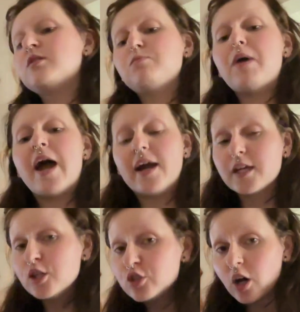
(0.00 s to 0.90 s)

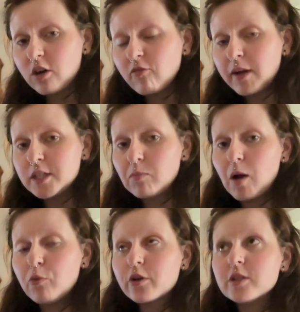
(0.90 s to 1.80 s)
package all of my
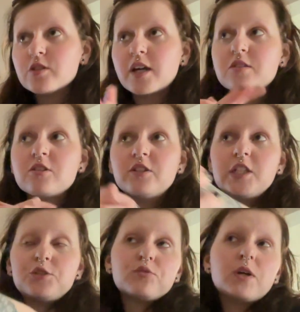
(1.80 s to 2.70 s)
Depop orders. I still
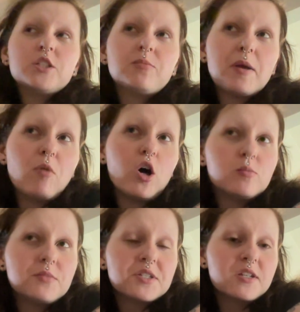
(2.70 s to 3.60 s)
need to run to my
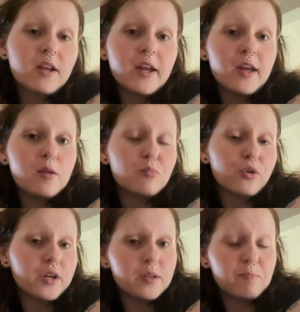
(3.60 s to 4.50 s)
mom's tonight and
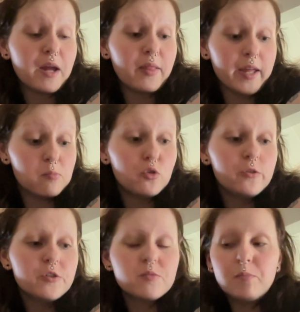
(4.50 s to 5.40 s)
print my
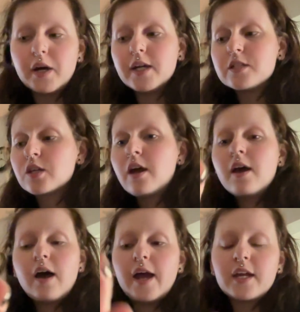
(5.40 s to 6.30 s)
labels, but
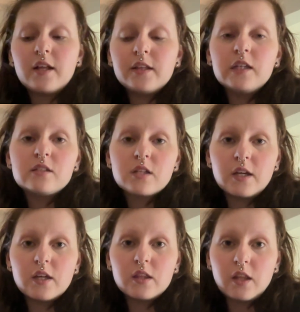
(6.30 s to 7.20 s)
I can at least
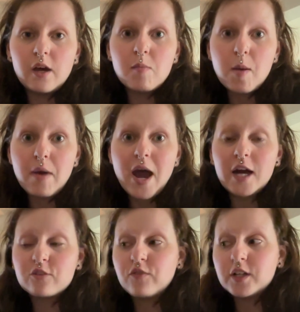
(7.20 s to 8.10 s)
get them
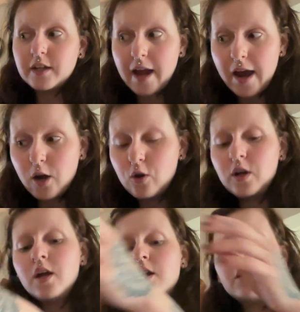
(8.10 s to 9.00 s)
packed for now.
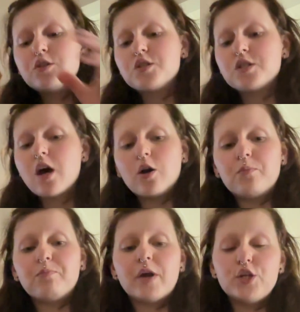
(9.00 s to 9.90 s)
So
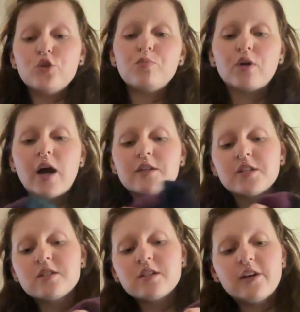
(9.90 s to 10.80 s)
my new
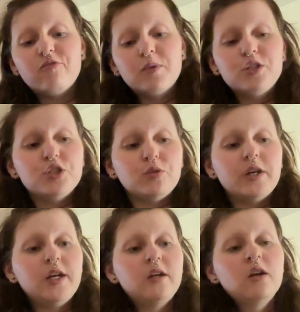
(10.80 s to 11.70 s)
process that I've been
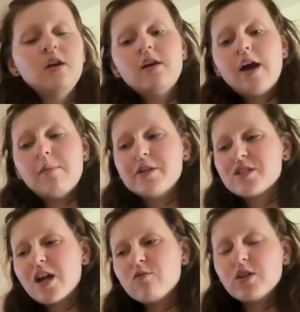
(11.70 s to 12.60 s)
doing, I mean, it's
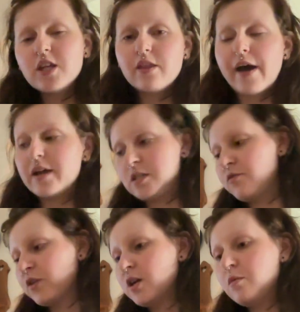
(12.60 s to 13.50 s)
not really that
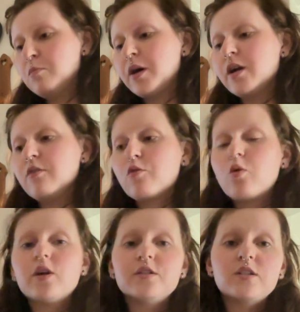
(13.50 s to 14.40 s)
different, but of
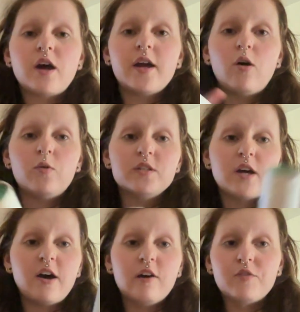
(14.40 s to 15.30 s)
course I always
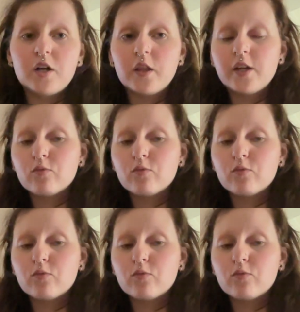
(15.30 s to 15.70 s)
have a lint